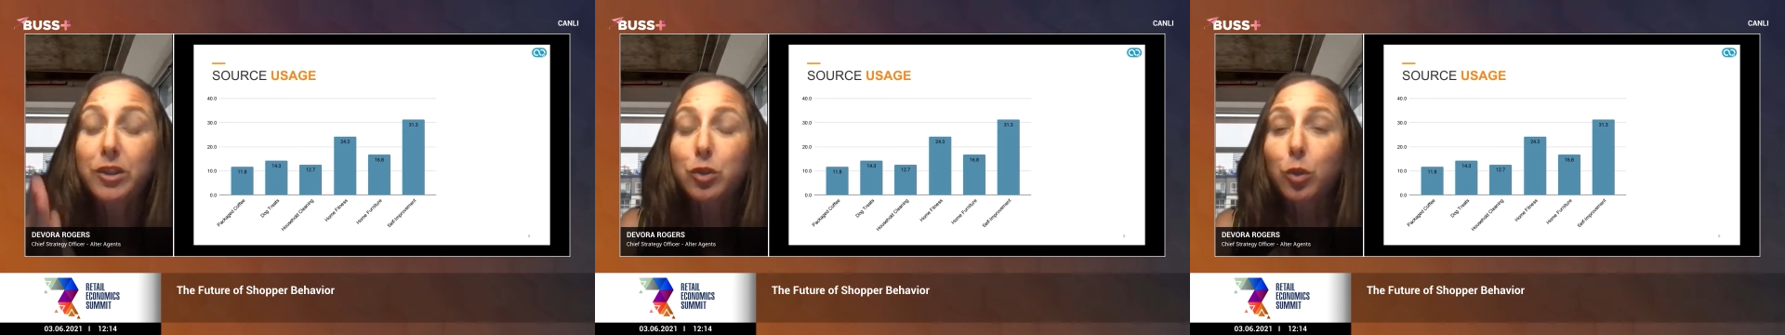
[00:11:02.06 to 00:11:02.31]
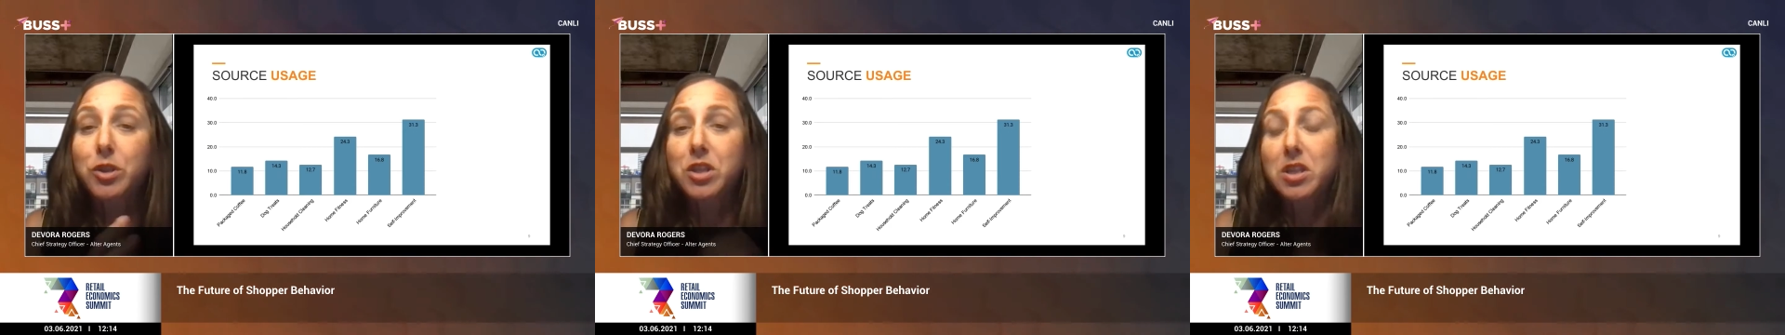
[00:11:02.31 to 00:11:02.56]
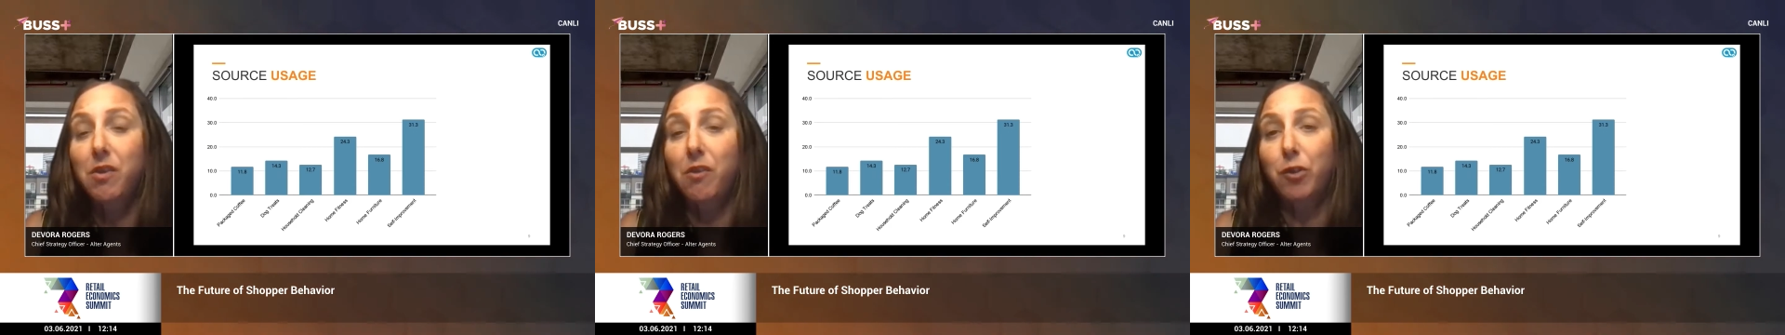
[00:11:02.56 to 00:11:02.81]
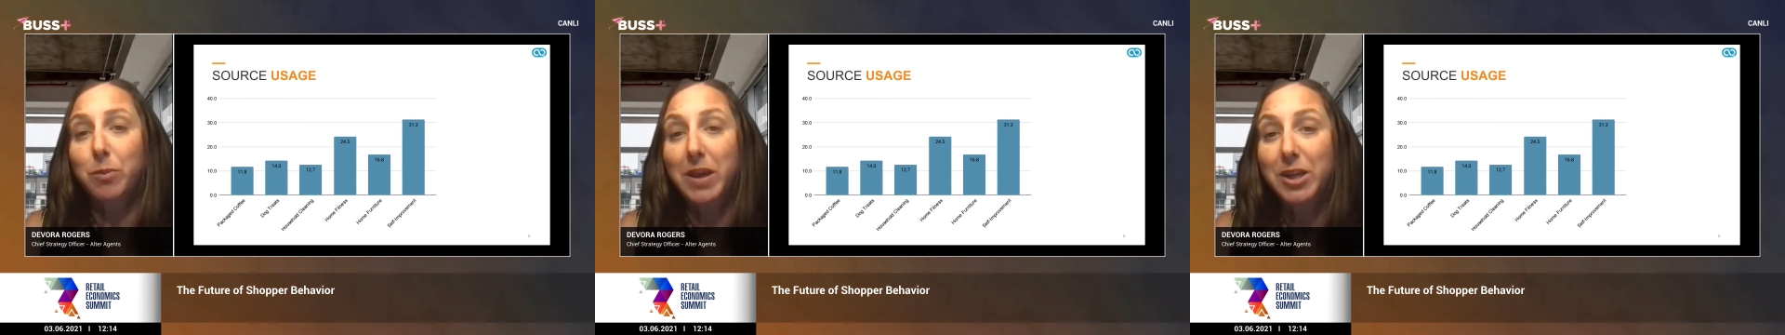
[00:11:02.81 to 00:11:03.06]
30
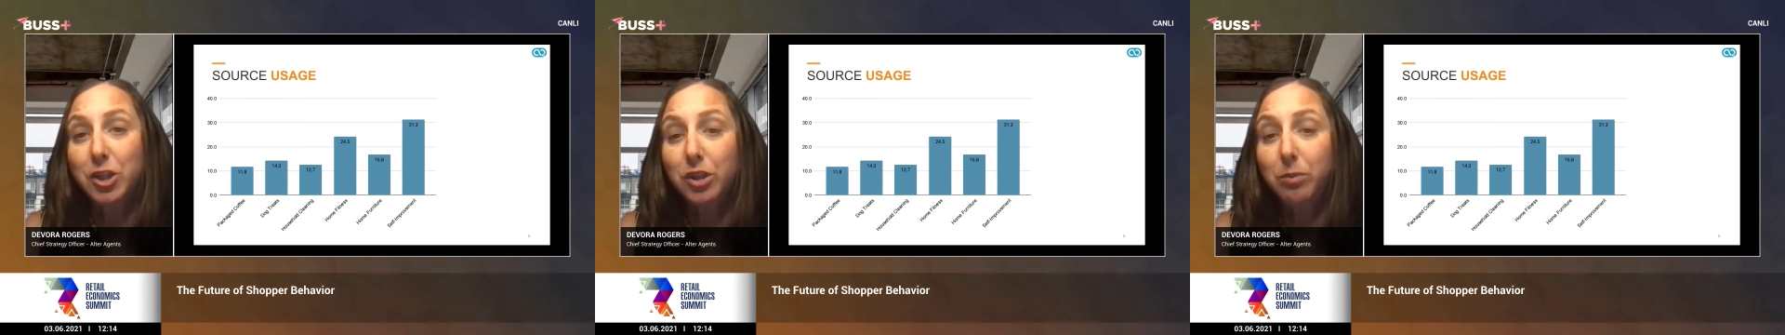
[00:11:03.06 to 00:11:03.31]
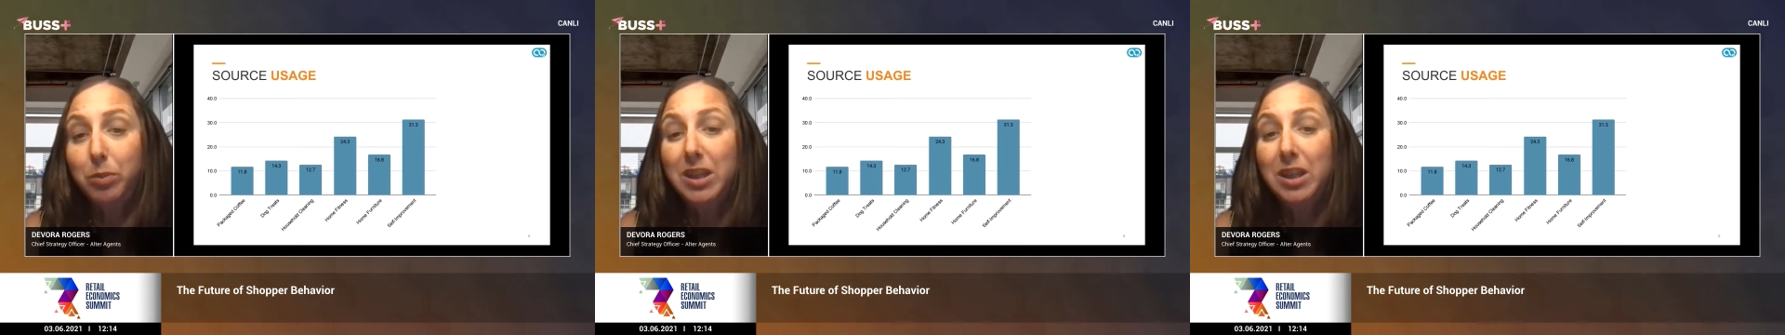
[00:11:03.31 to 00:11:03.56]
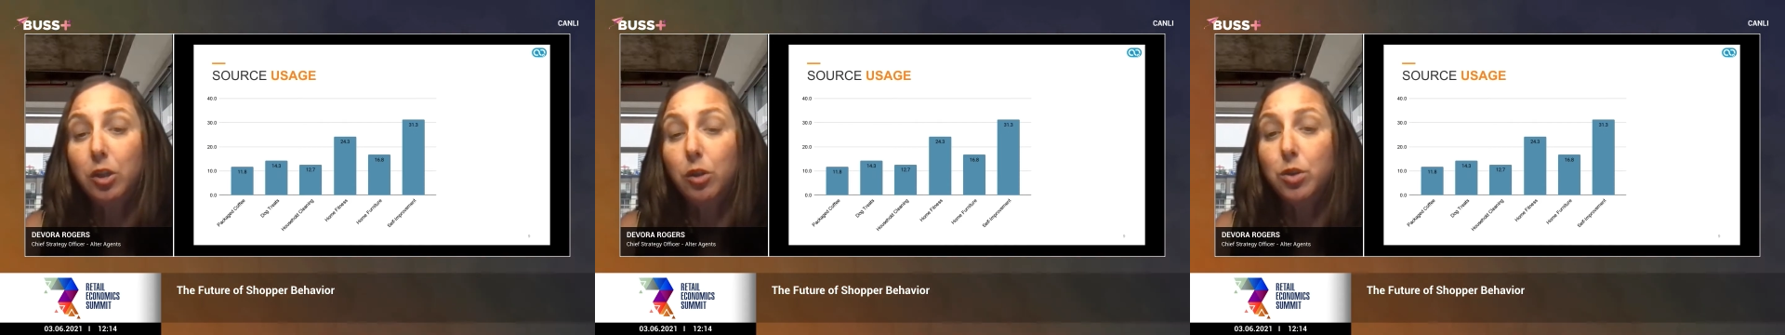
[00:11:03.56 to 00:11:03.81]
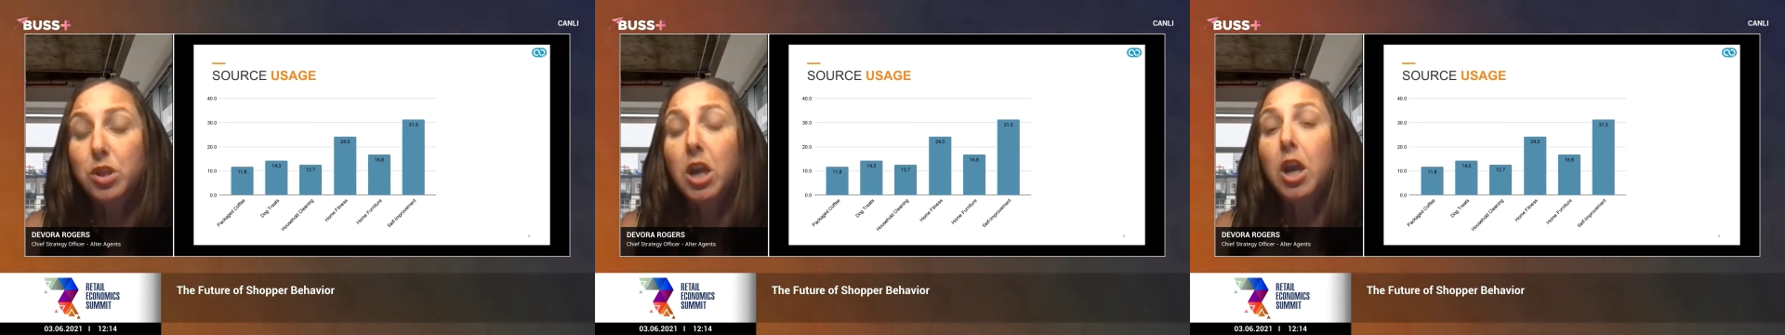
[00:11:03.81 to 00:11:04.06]
sources of information
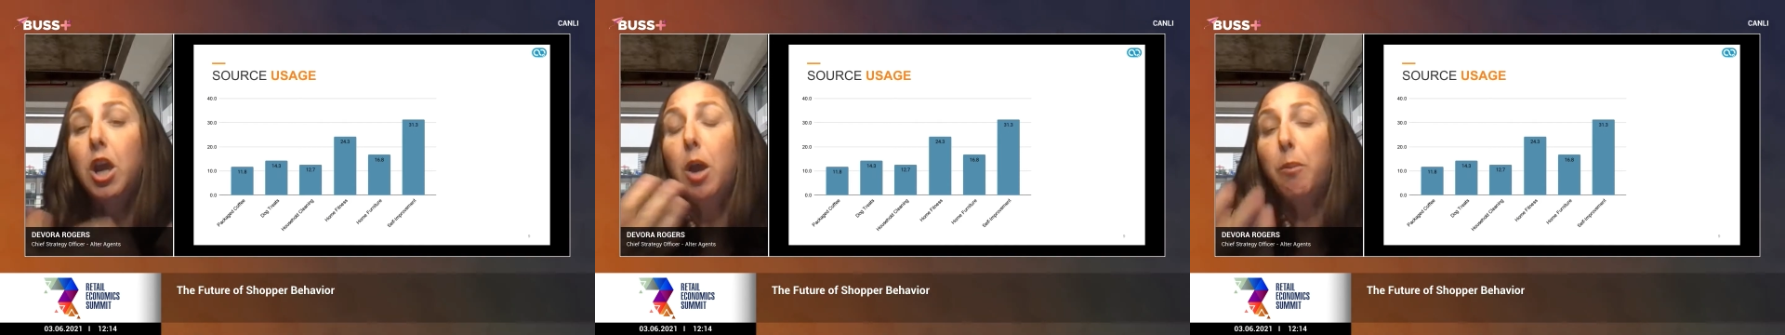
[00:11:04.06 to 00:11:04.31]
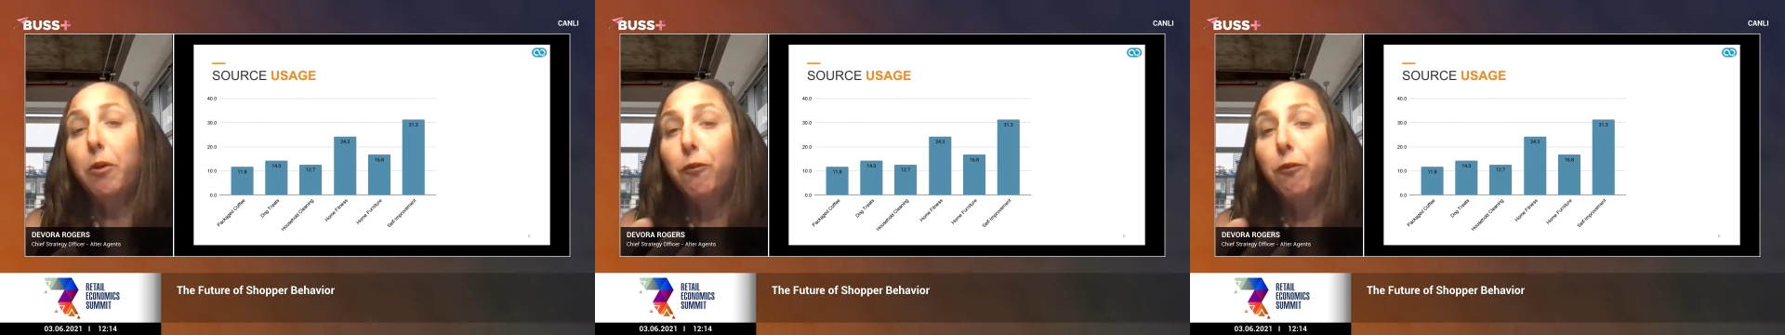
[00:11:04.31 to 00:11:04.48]
being used